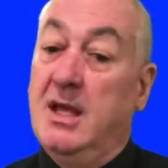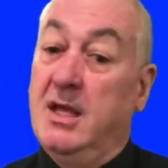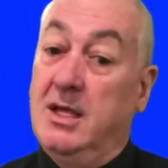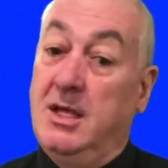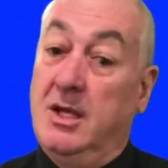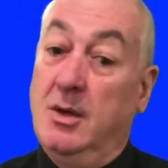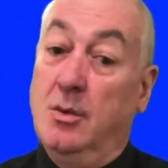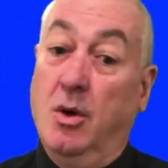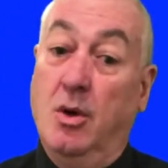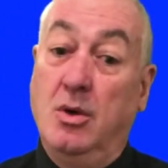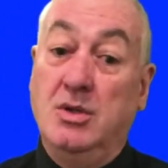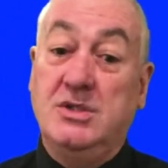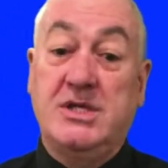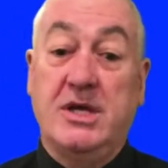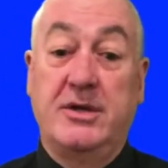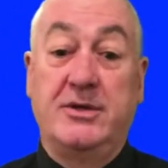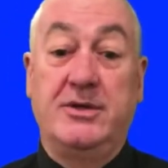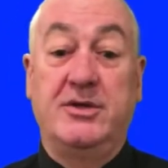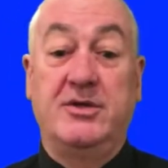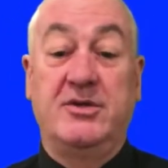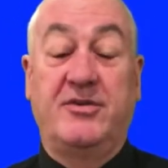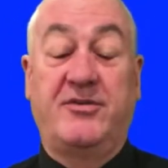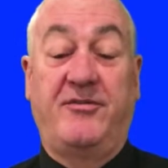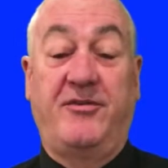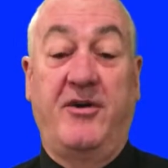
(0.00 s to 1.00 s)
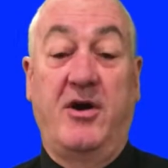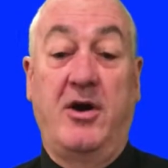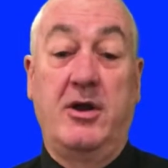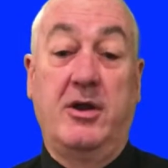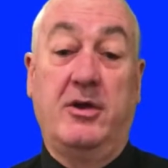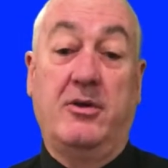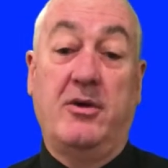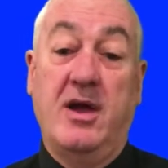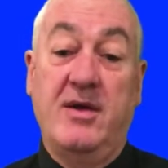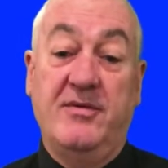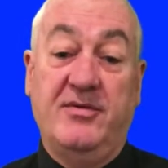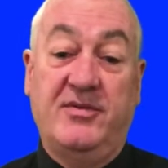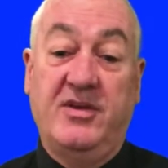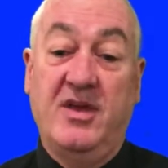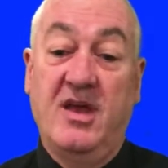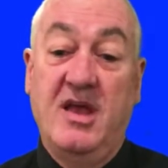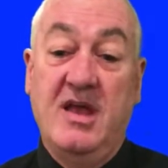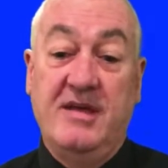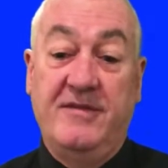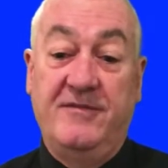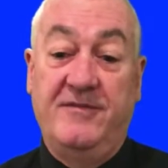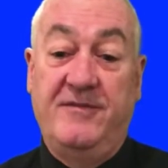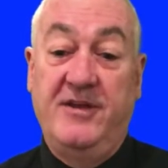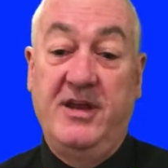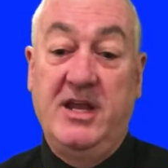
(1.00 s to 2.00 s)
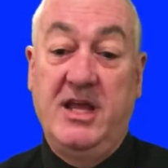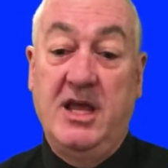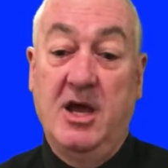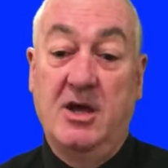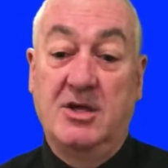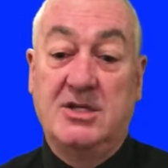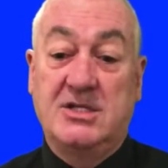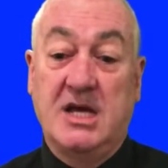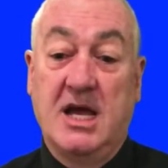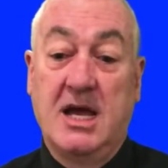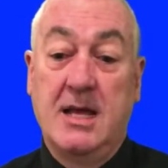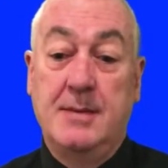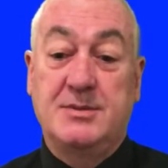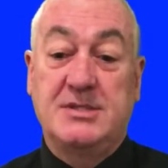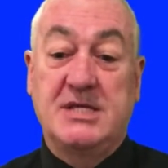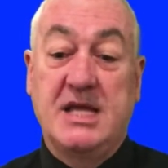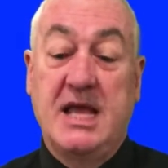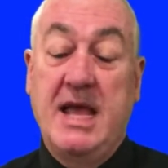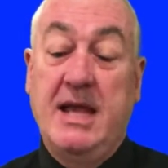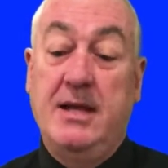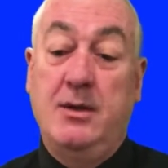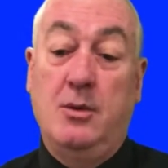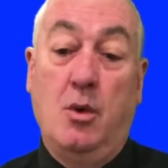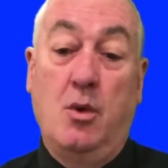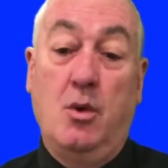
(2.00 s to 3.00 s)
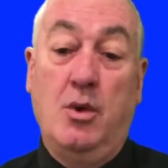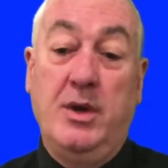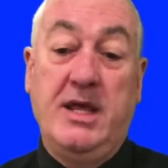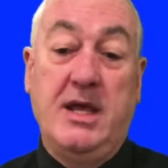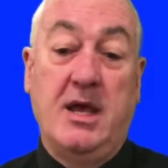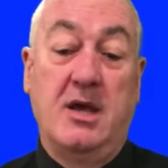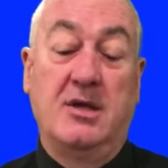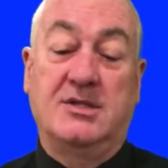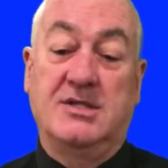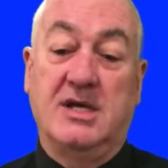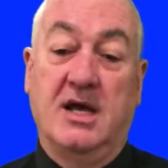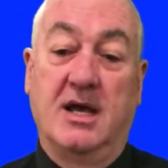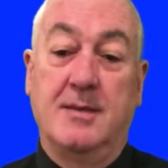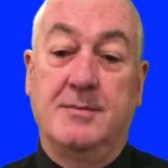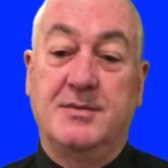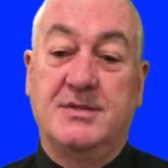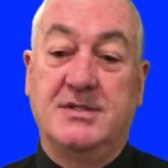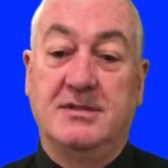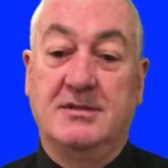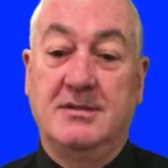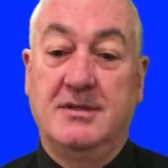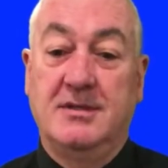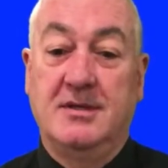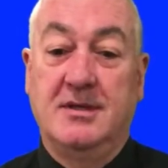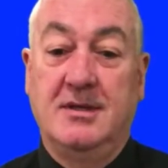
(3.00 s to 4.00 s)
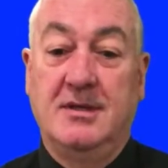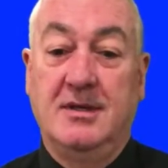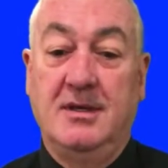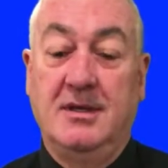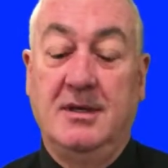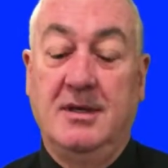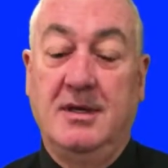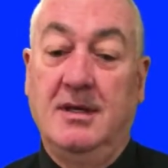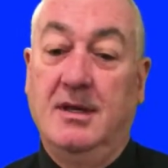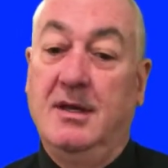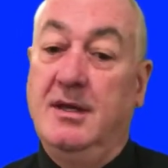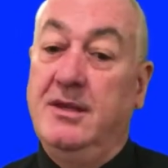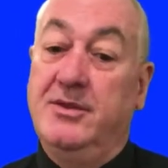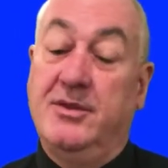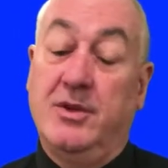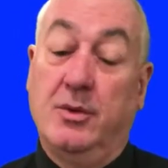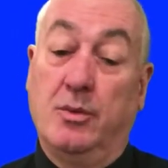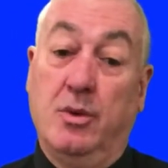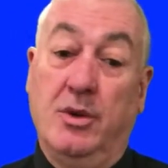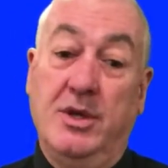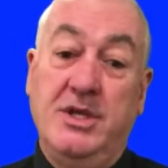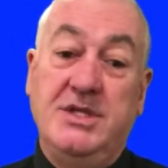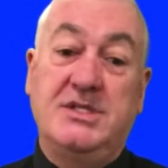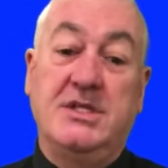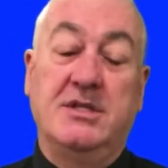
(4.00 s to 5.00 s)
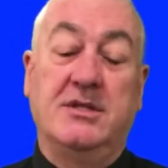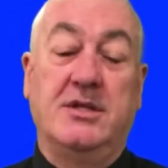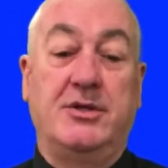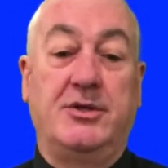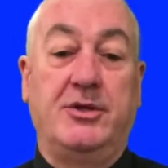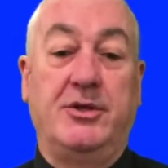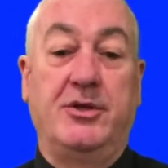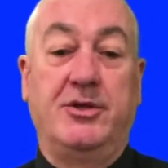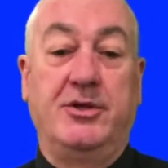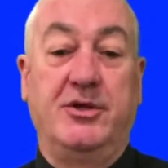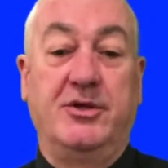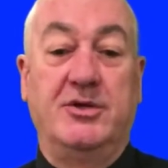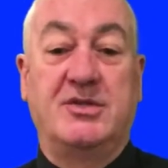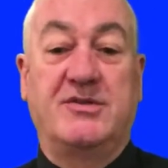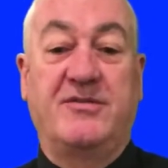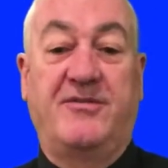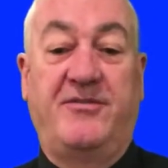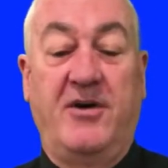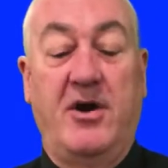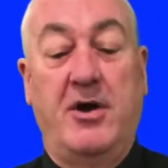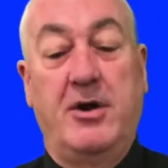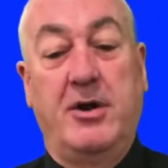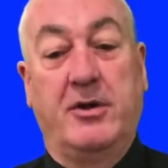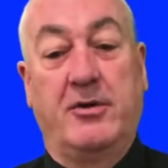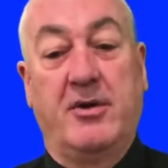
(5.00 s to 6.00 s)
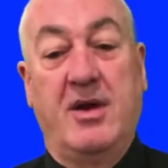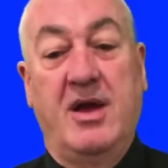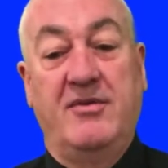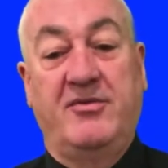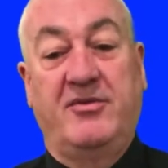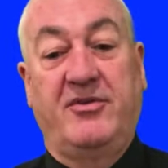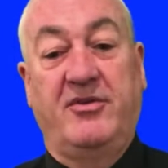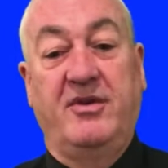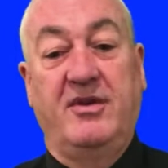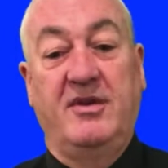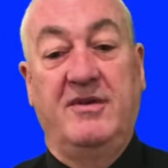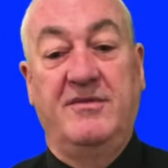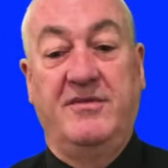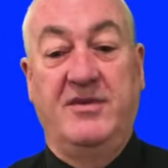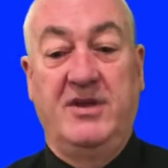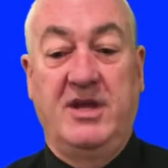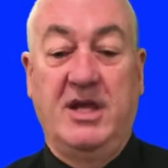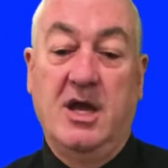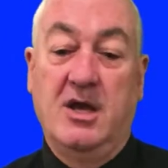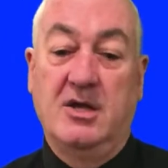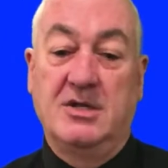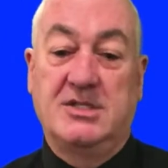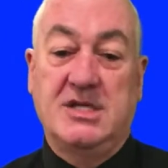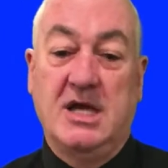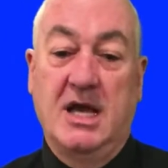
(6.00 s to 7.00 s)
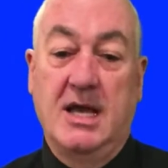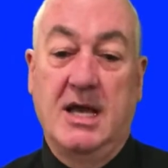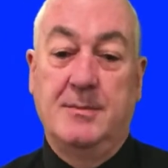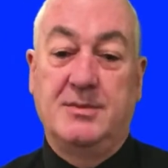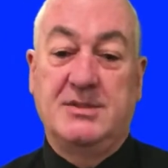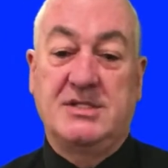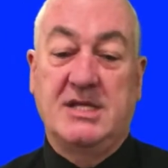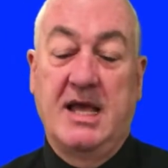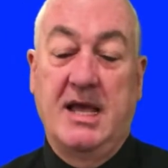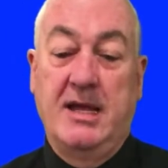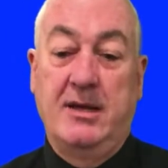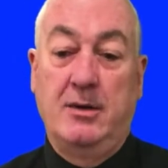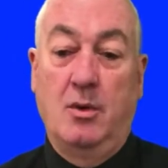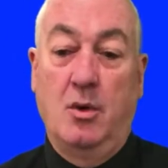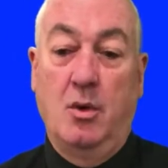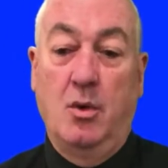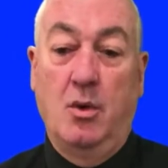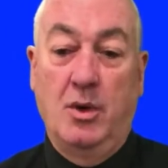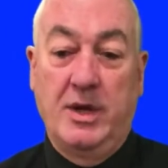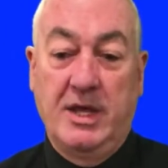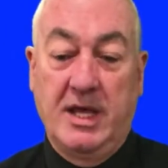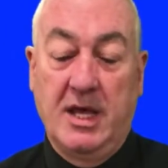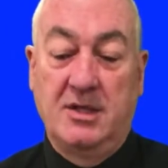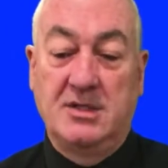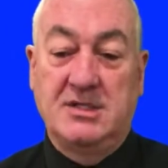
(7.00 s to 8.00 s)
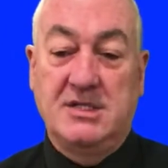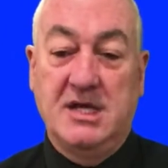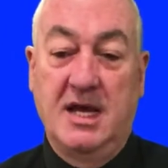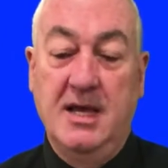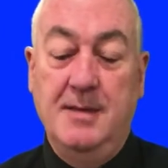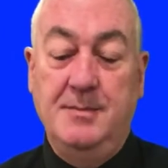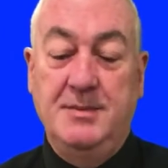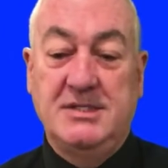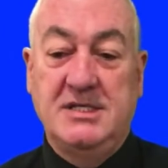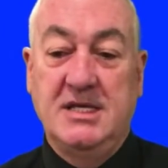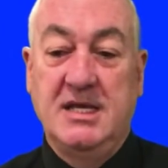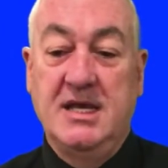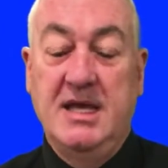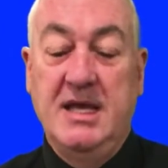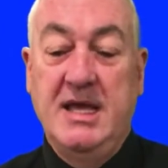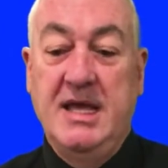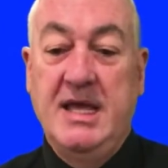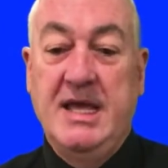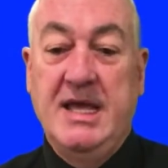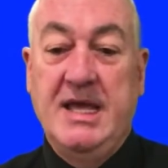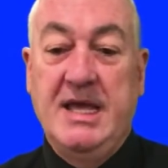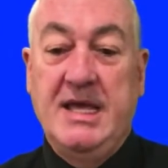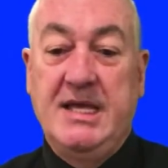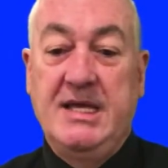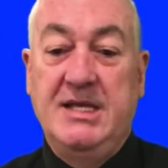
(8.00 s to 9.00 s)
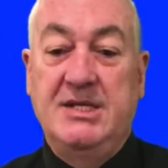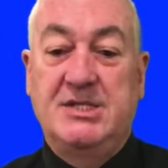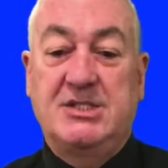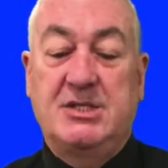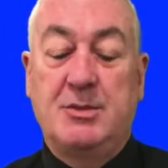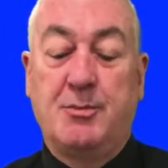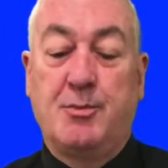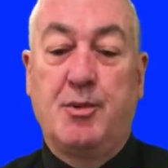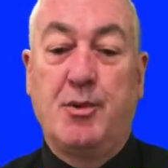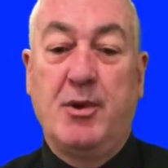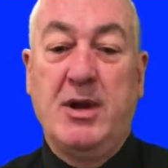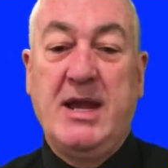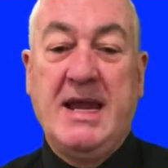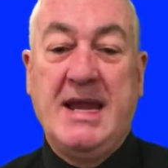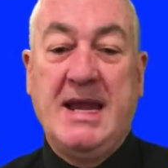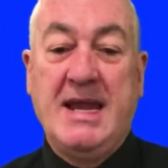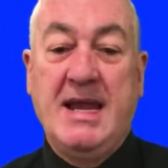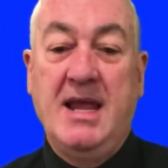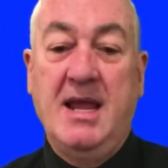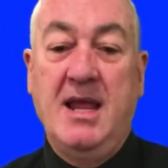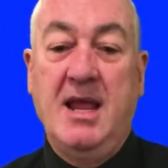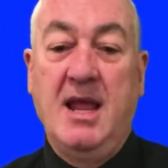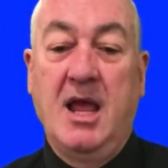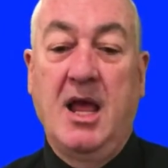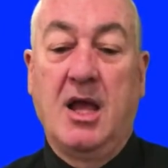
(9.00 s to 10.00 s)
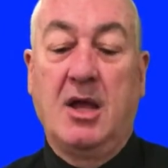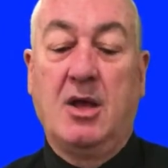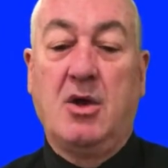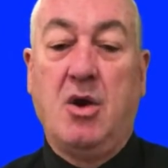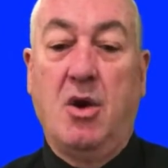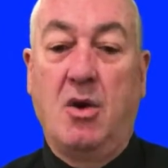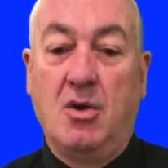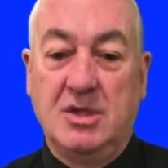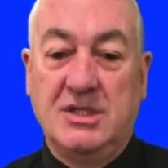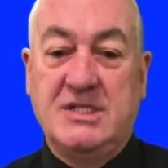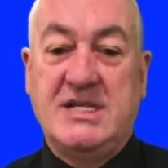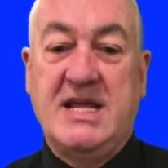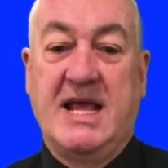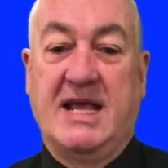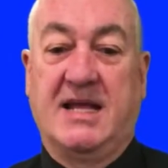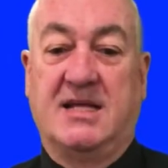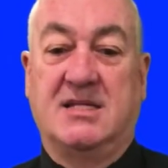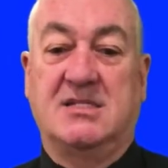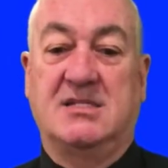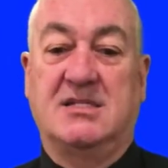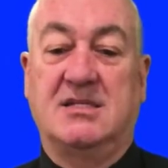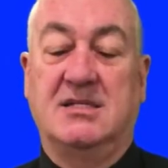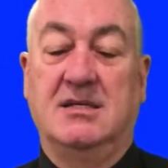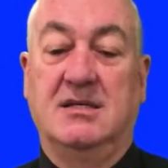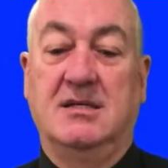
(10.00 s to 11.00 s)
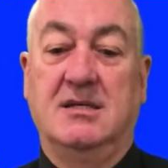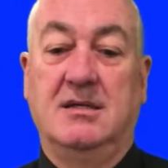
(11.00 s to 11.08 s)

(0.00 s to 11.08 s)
You also use photographs, videotapes, and audio tapes. The reason that you use photographs, videotapes, and audio tapes is to bring context